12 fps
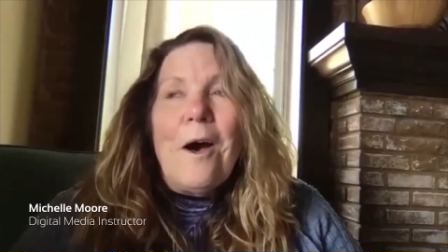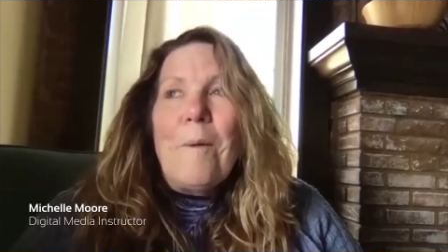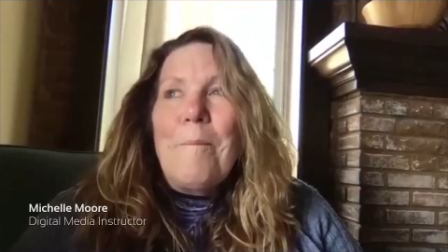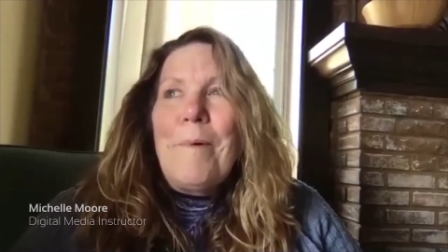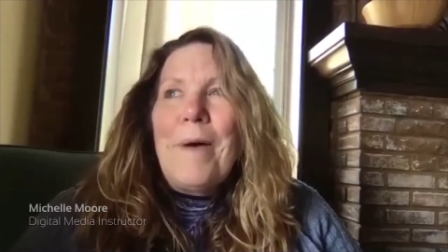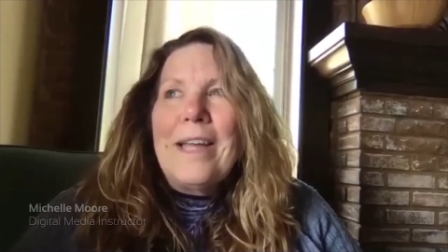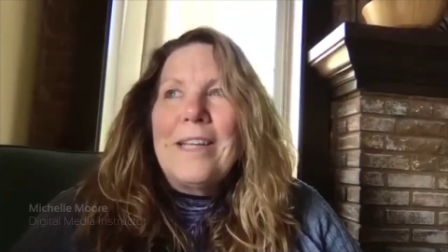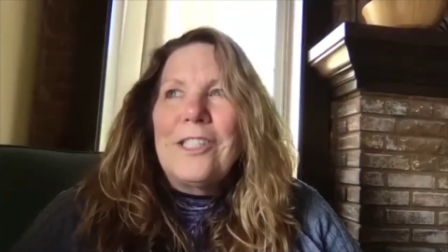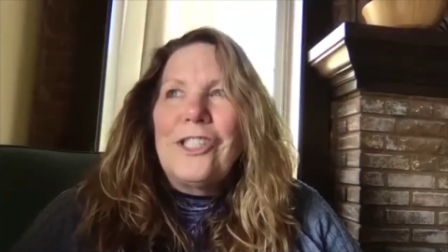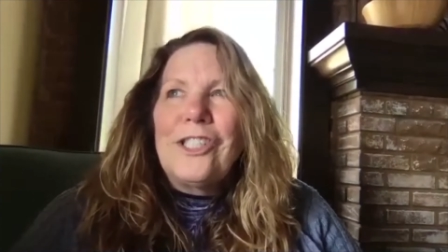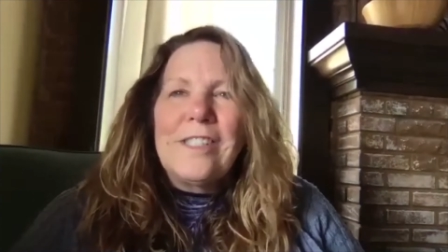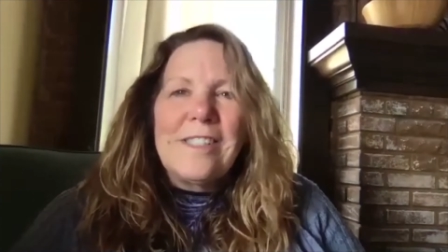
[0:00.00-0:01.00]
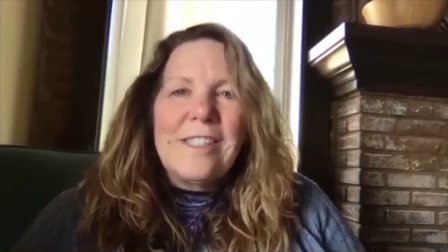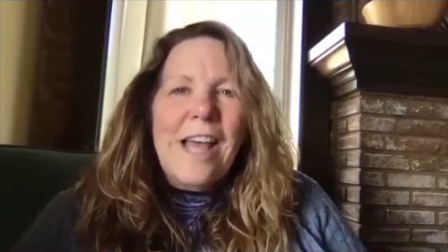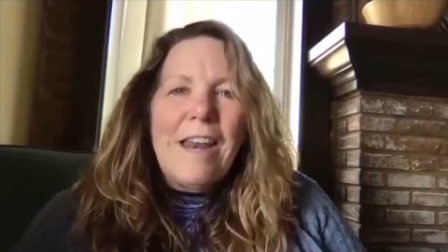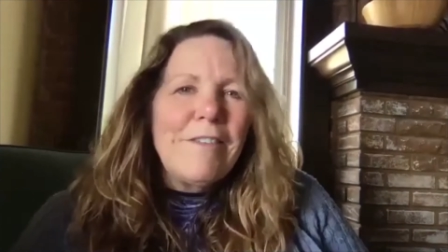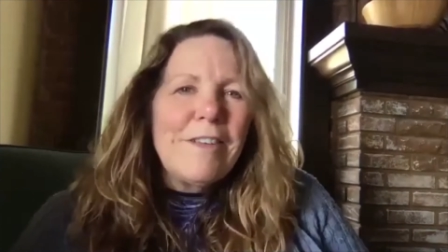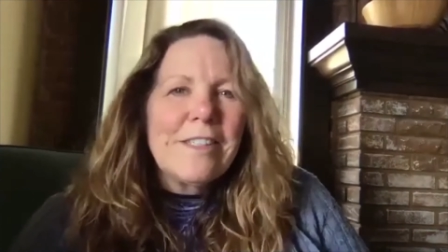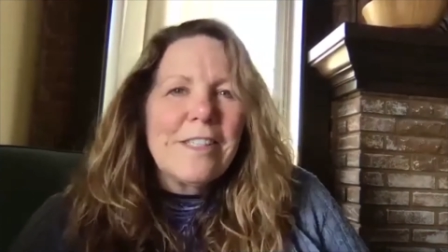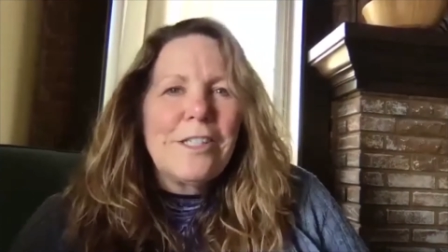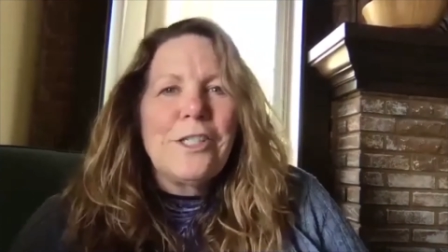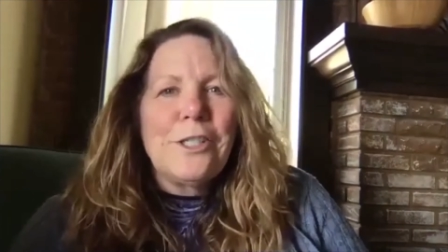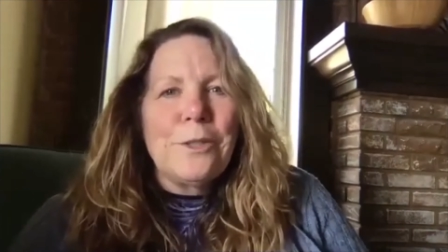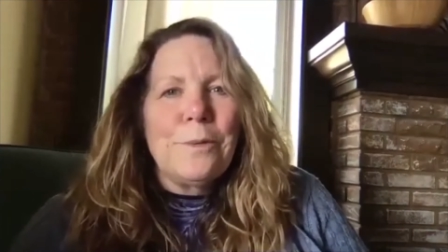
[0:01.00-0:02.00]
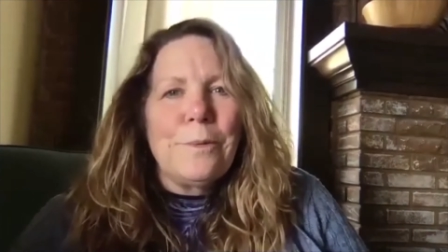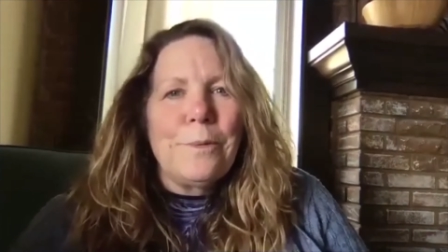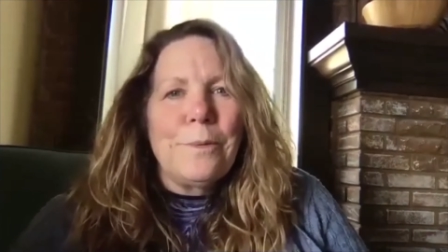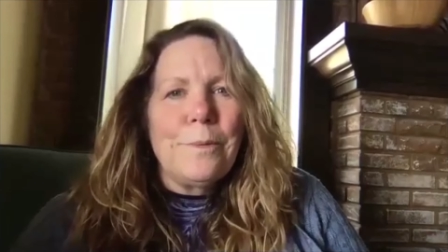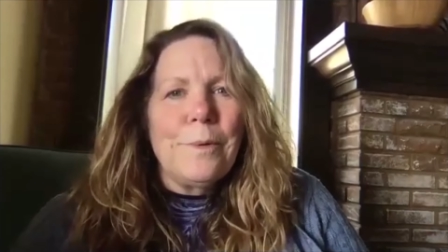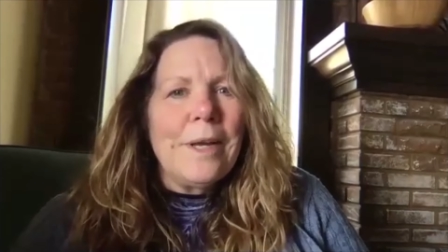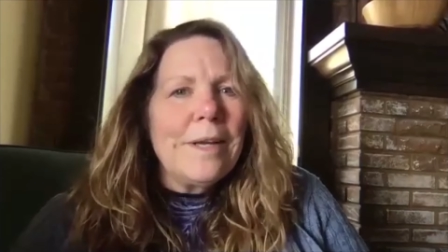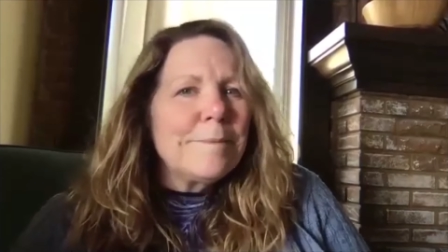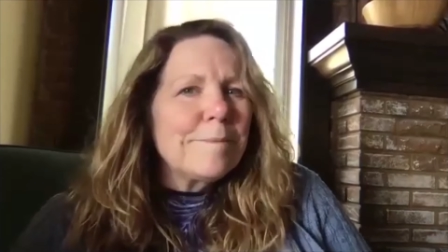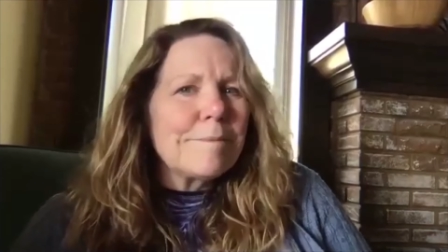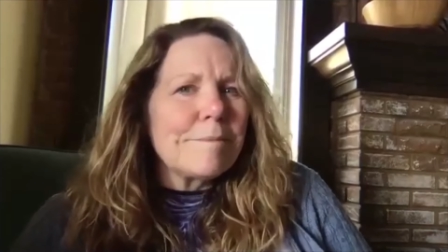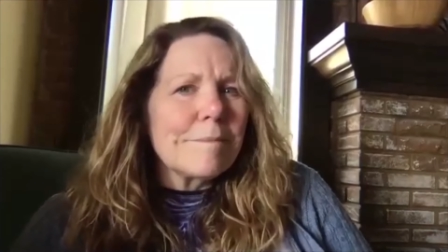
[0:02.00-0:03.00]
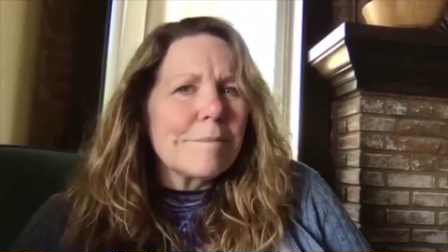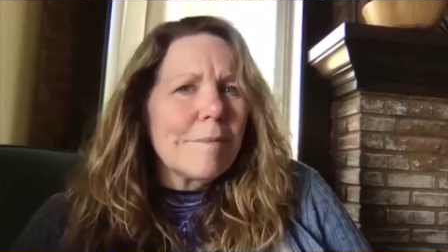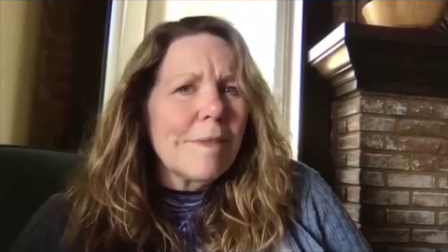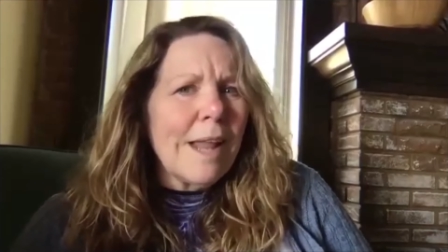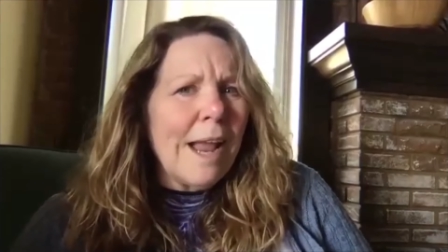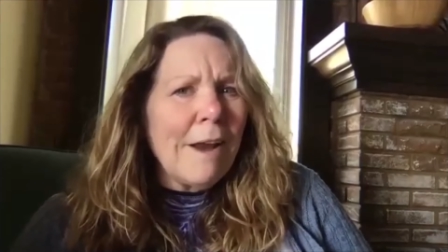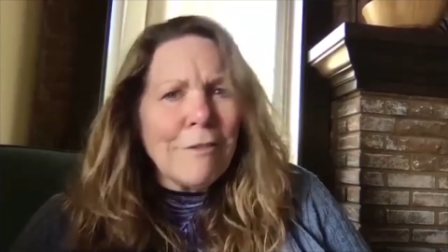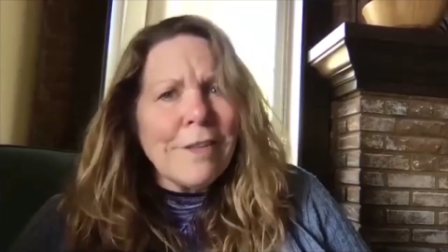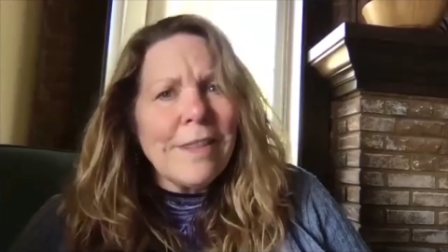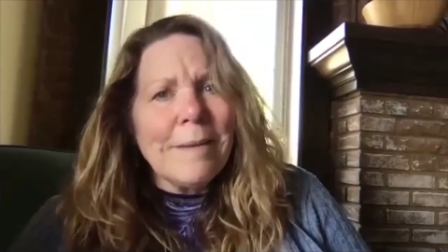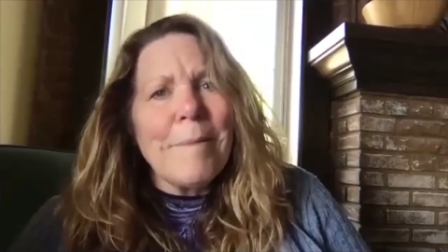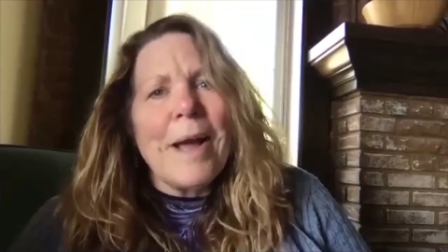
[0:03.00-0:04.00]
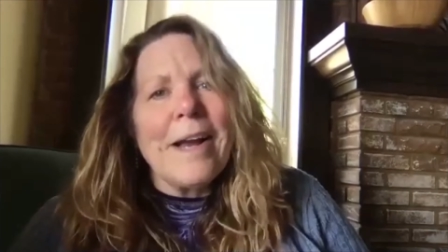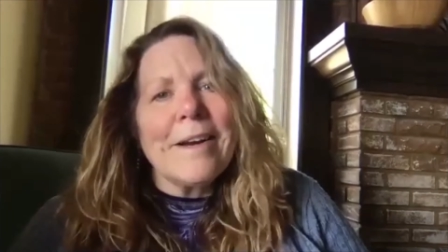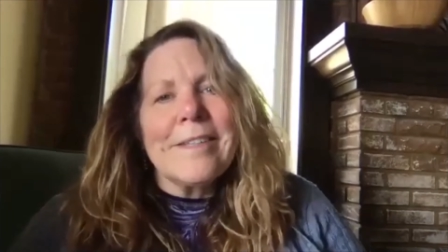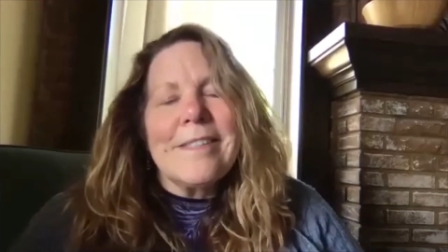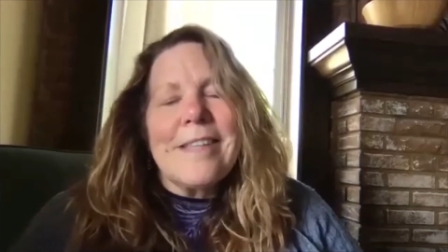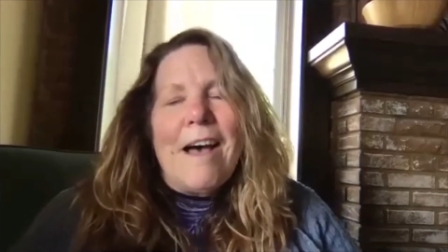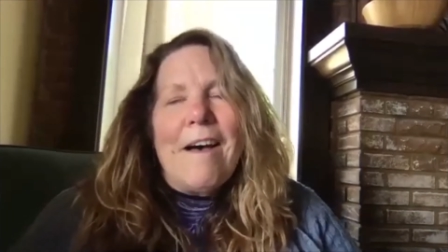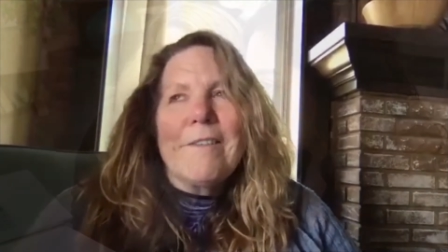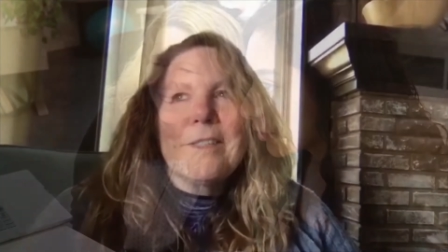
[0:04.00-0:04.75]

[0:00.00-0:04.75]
But just none of us can do everything by ourselves.